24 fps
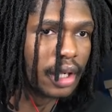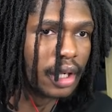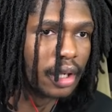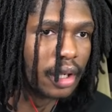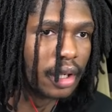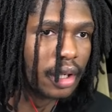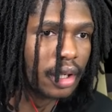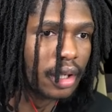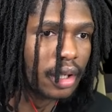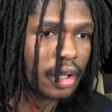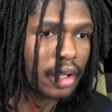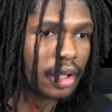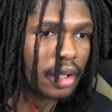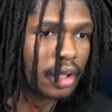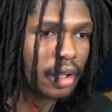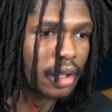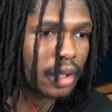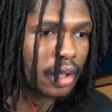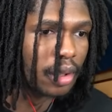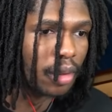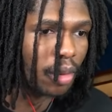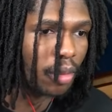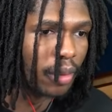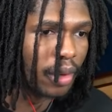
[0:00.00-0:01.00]
here.
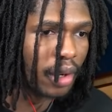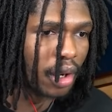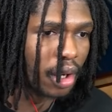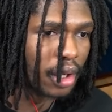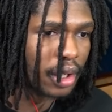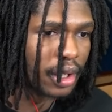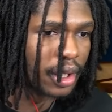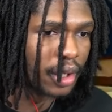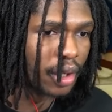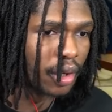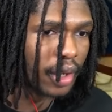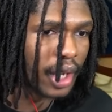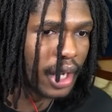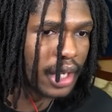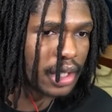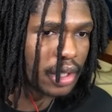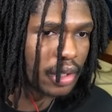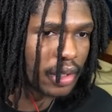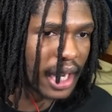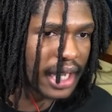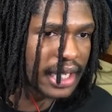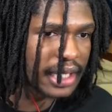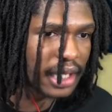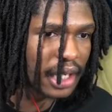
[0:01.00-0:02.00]
We on here. Okay,
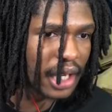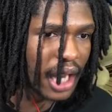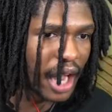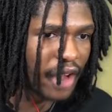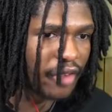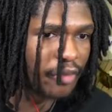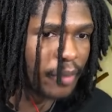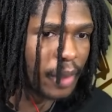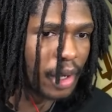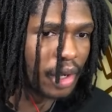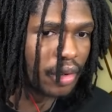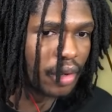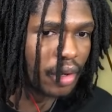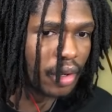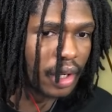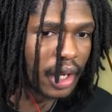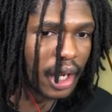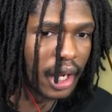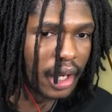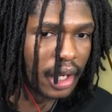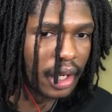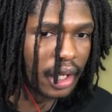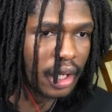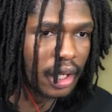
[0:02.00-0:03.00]
so that's the lifeboat.
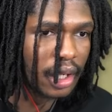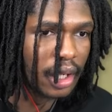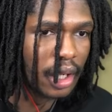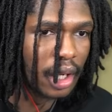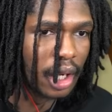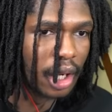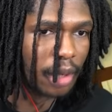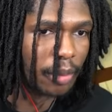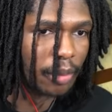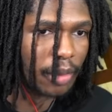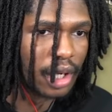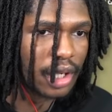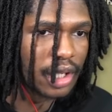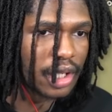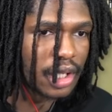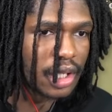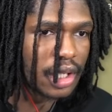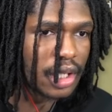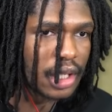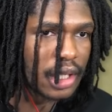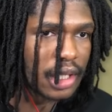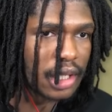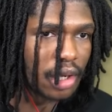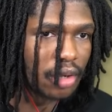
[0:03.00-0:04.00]
Okay.
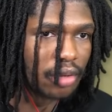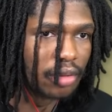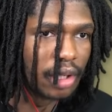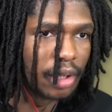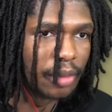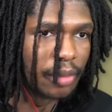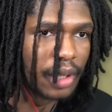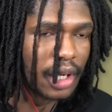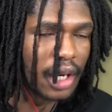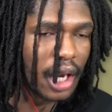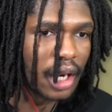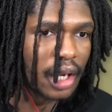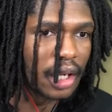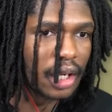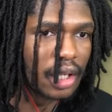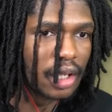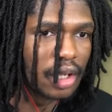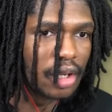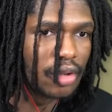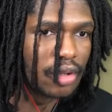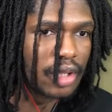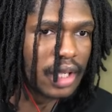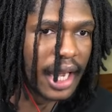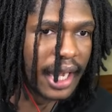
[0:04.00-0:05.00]
Emergencies only. We're not going
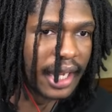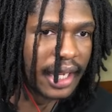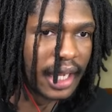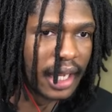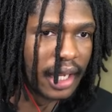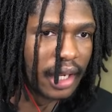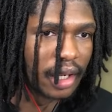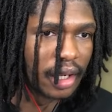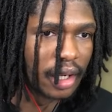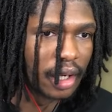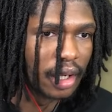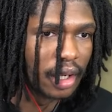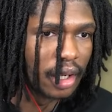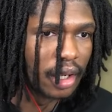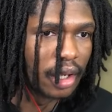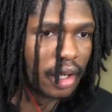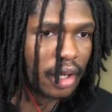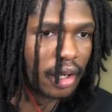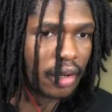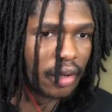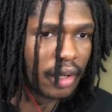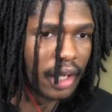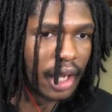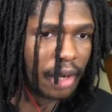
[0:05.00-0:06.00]
to use that yet.
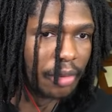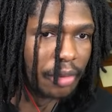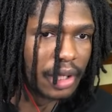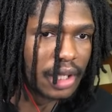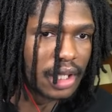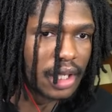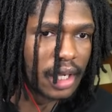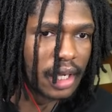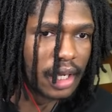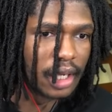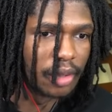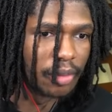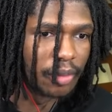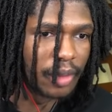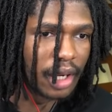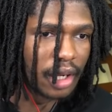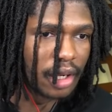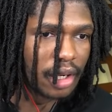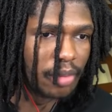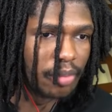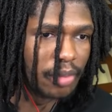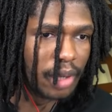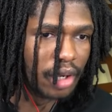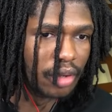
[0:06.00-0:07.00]
Okay, we chilling. We
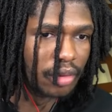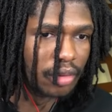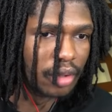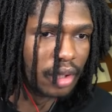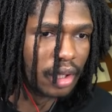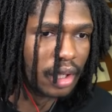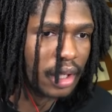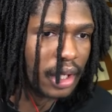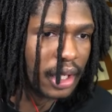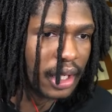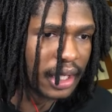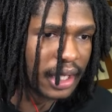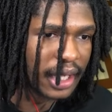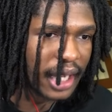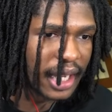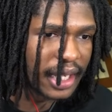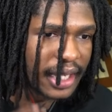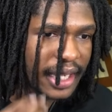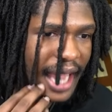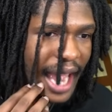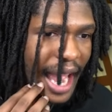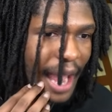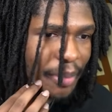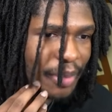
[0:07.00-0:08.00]
on the boat.
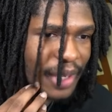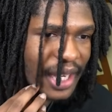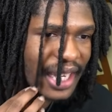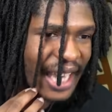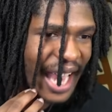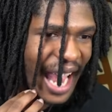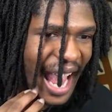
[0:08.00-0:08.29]
Get captain